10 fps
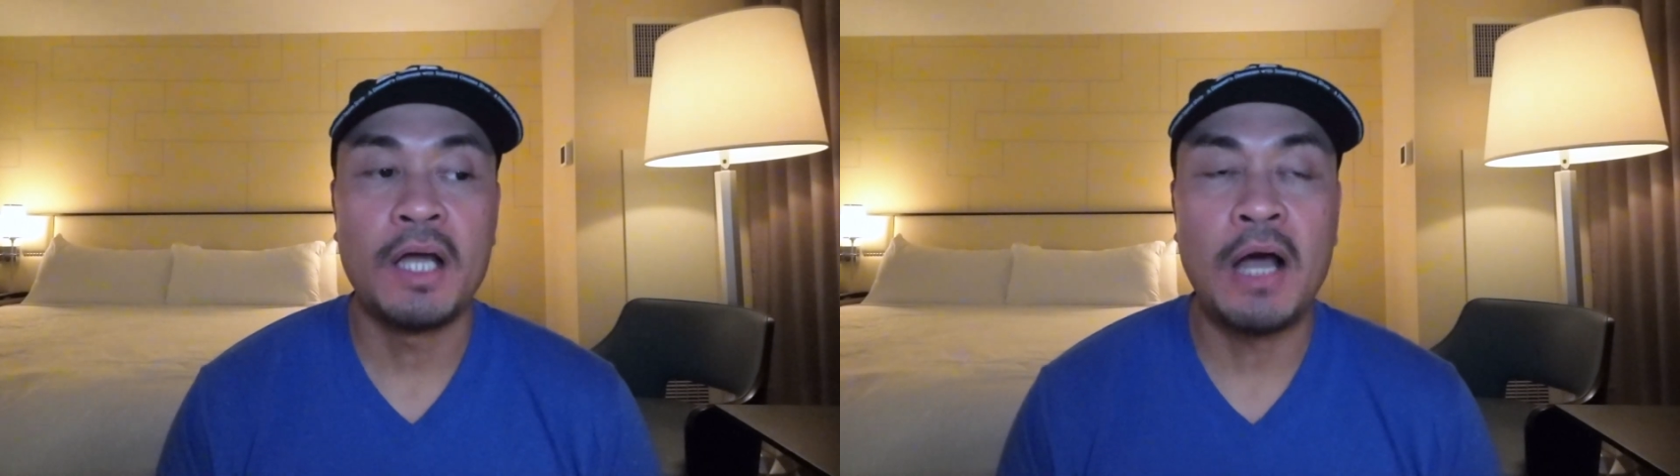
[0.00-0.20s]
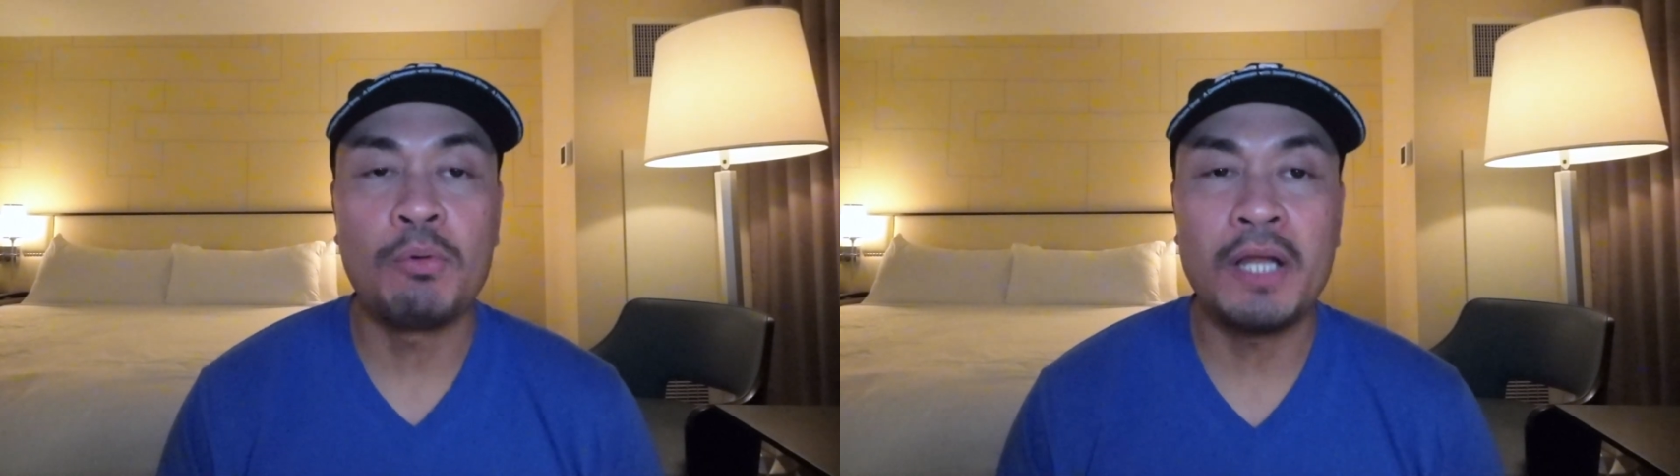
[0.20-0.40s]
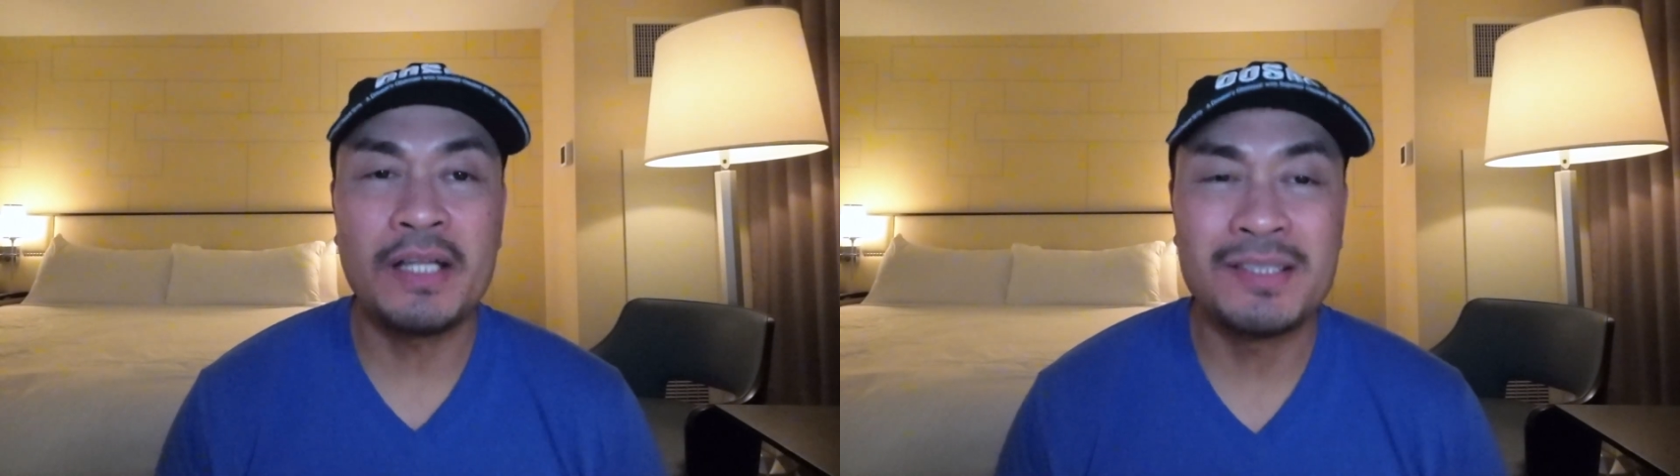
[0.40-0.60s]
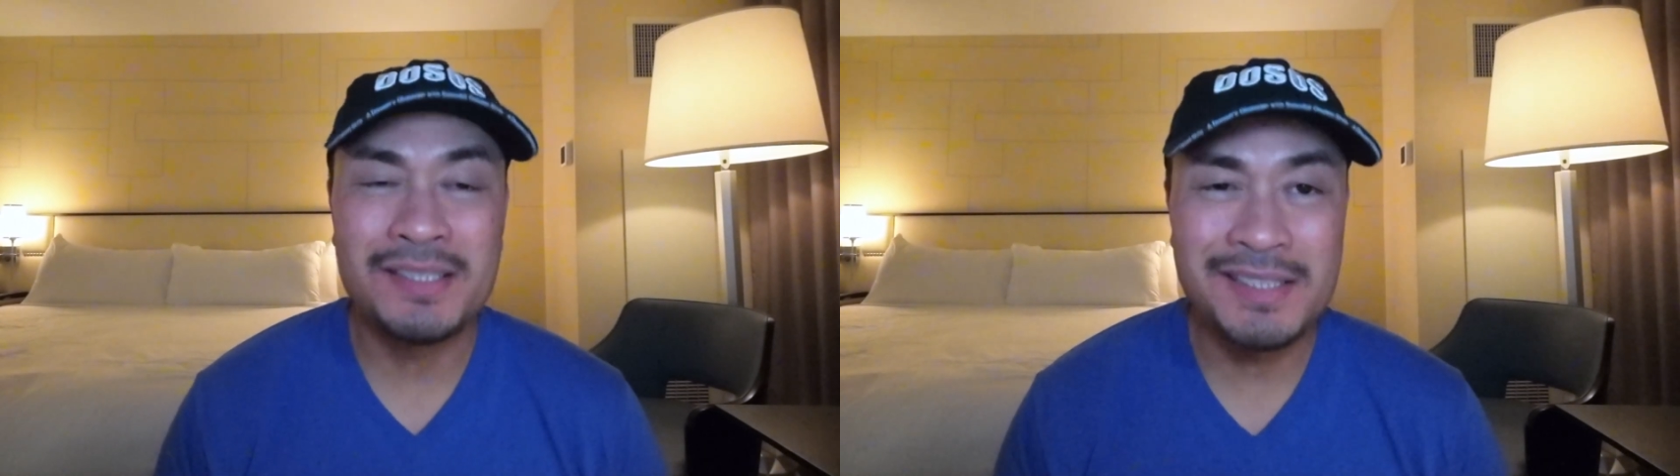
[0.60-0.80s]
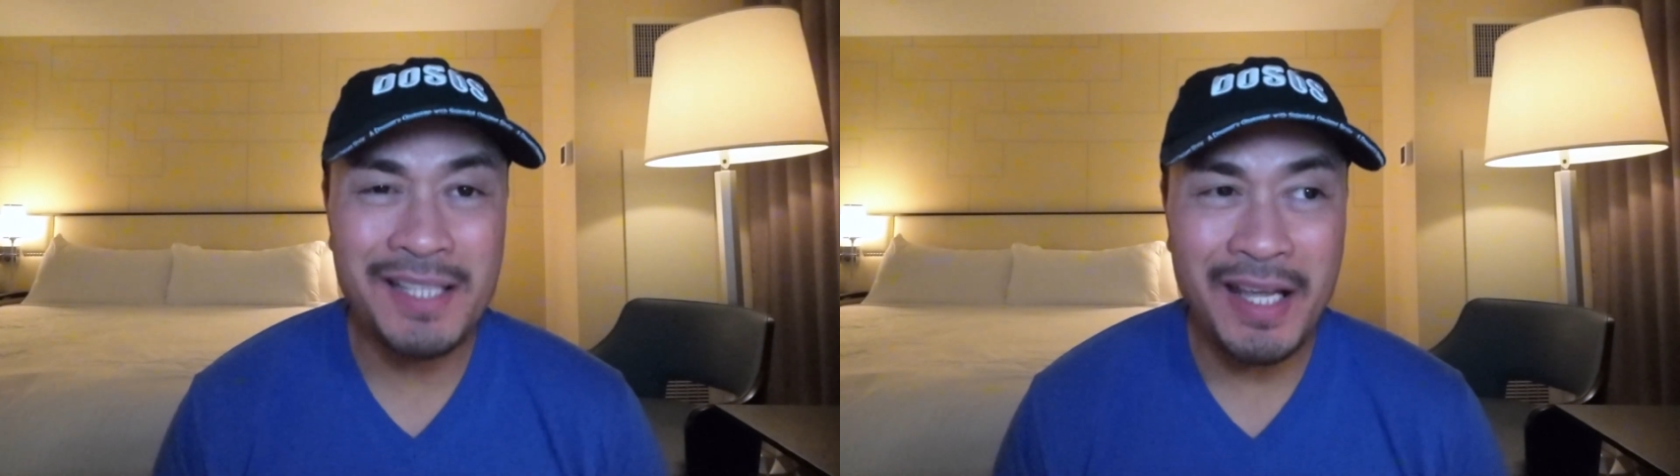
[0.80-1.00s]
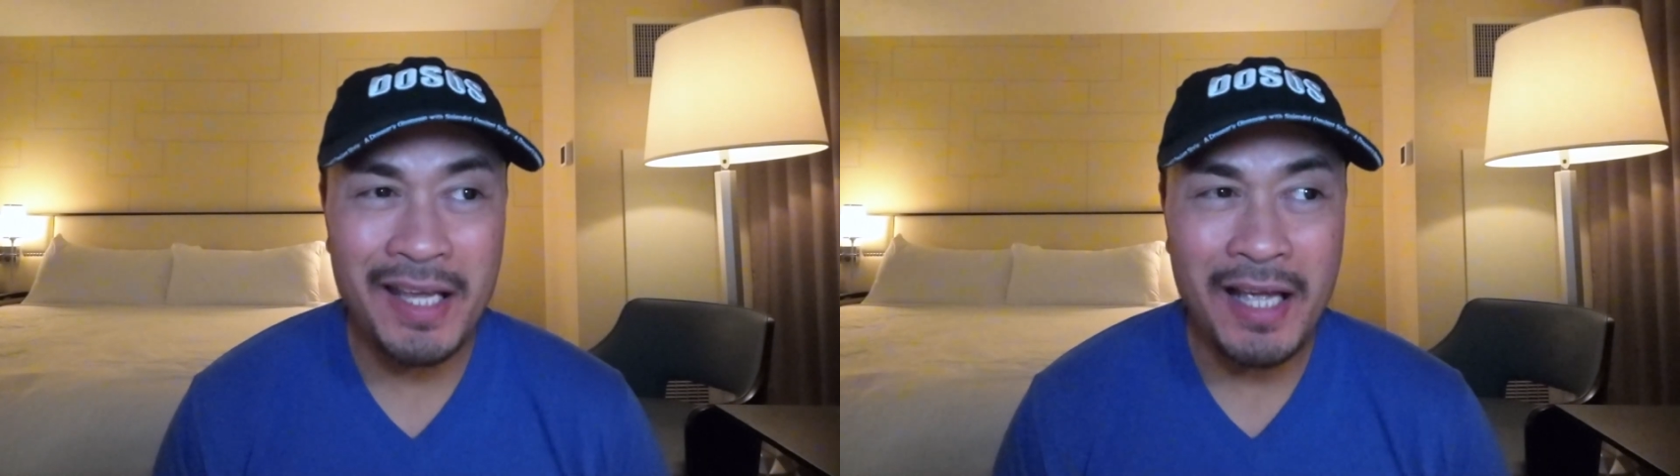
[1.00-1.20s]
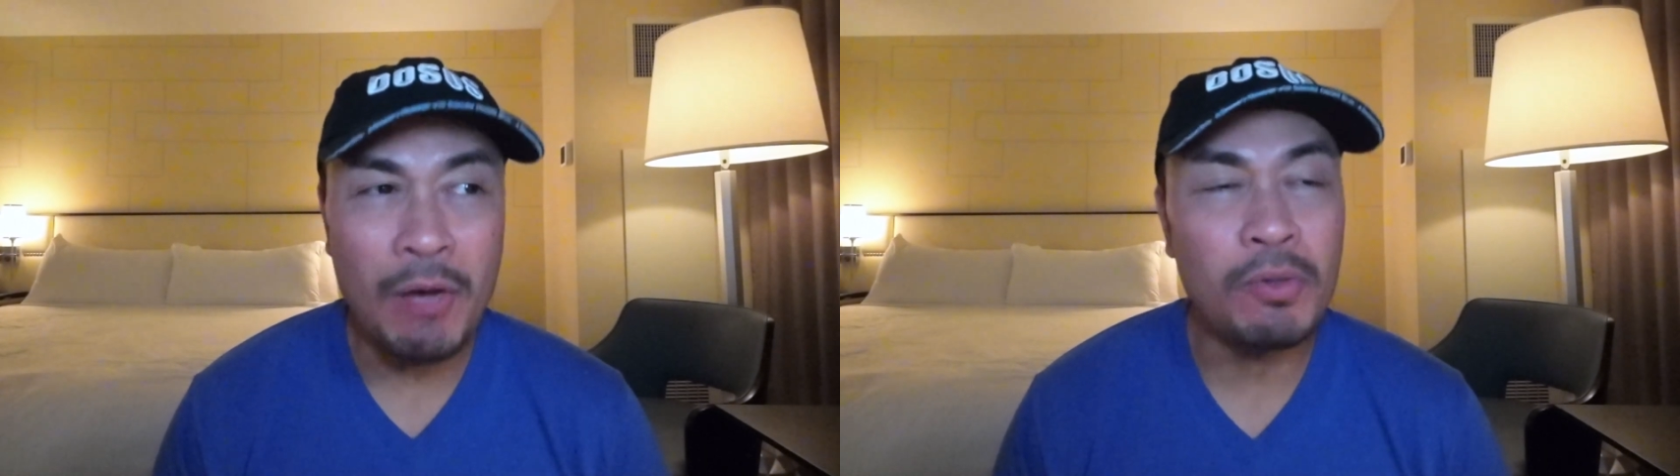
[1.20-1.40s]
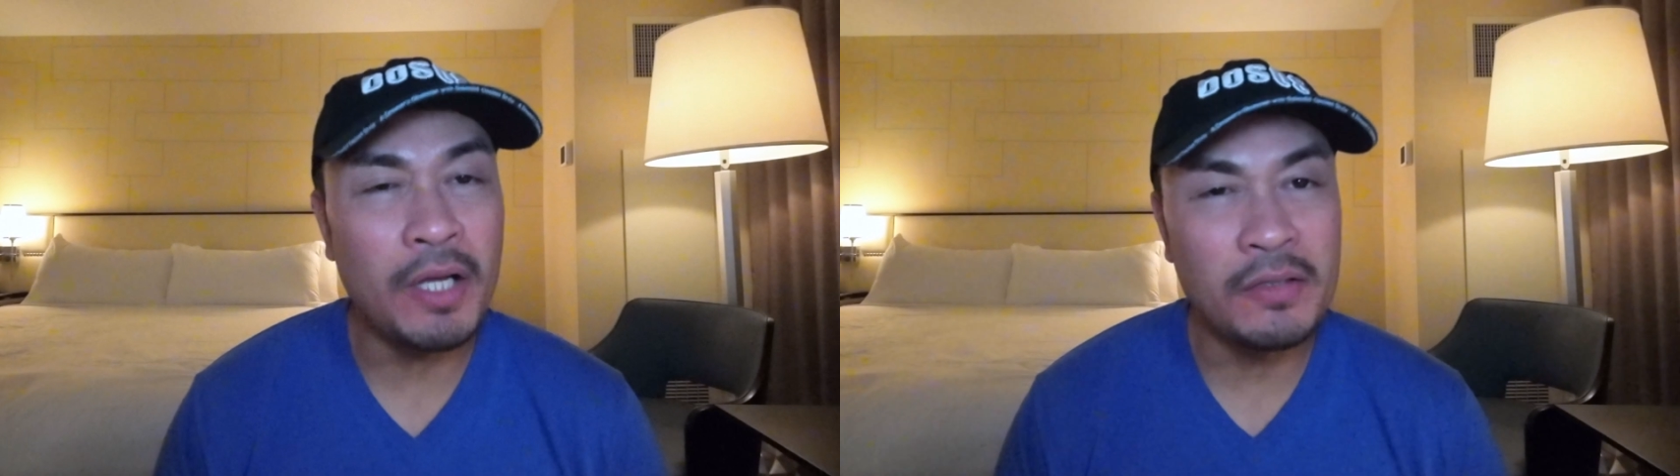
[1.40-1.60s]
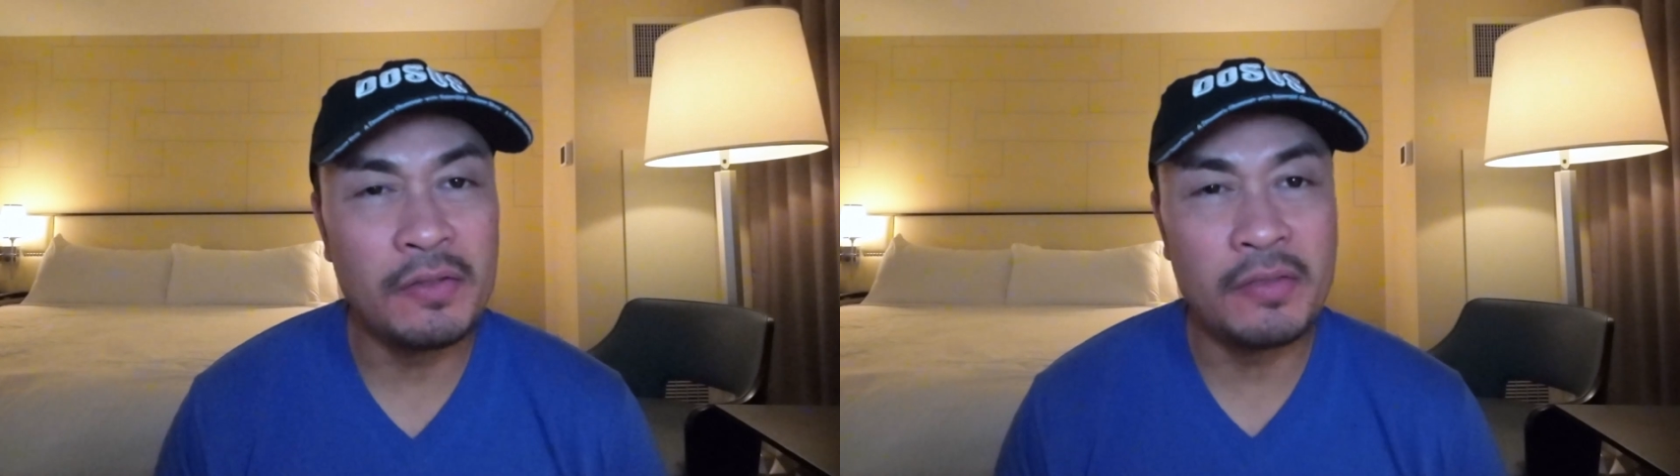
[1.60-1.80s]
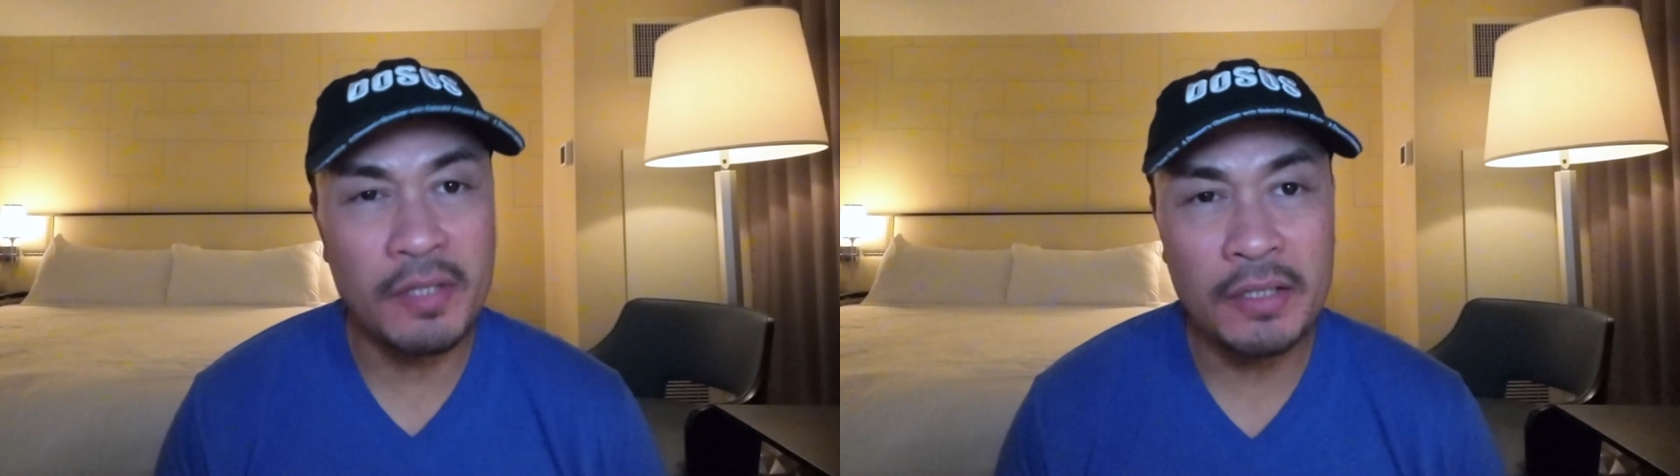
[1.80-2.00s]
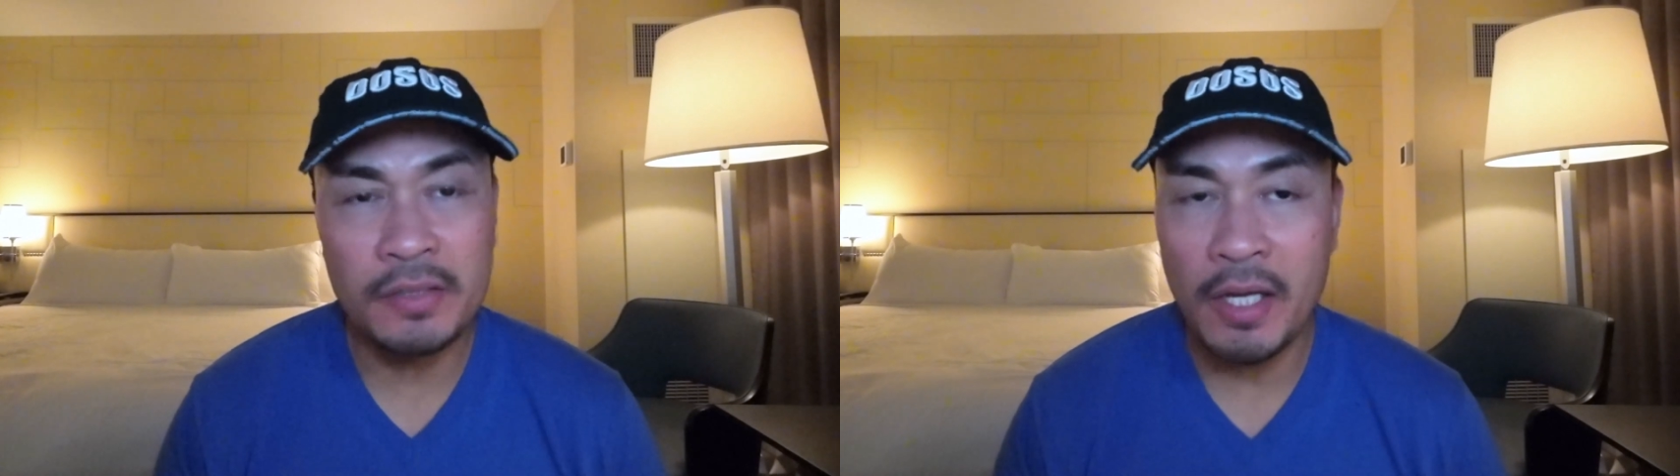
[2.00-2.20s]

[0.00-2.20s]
I would like to think